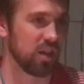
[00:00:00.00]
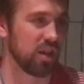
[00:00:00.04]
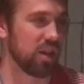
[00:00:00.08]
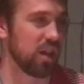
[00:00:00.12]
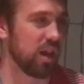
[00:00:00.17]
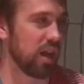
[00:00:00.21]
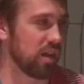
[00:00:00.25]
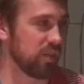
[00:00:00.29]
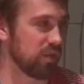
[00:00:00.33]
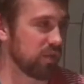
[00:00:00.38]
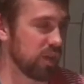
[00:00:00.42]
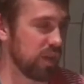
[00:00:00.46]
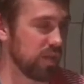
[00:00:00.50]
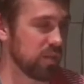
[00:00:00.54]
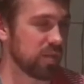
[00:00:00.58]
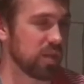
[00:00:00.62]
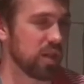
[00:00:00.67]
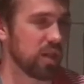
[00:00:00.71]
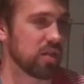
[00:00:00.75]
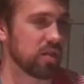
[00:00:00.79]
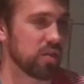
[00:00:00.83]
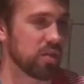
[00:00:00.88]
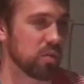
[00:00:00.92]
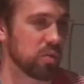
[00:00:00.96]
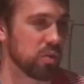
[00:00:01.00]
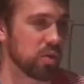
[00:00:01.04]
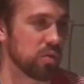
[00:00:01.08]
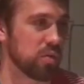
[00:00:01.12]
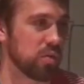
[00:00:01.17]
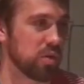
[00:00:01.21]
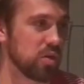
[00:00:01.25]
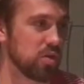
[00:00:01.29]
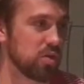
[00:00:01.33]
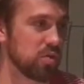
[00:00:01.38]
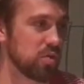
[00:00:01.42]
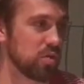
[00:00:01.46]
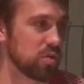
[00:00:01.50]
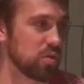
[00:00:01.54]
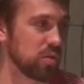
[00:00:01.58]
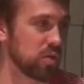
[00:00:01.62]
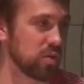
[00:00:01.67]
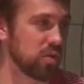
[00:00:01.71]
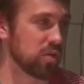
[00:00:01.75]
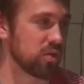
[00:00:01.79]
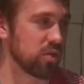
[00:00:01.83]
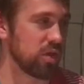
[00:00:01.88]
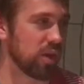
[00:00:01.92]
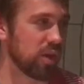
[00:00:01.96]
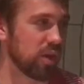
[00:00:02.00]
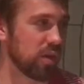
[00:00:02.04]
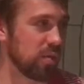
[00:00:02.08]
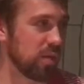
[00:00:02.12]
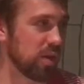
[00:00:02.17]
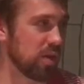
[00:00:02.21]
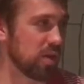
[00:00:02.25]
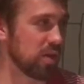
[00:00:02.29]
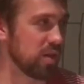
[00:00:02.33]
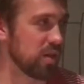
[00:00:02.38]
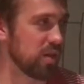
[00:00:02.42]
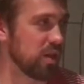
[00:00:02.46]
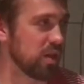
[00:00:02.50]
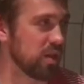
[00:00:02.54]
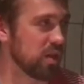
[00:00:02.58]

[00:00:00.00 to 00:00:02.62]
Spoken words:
A lot of times that's the word we use when you're talking about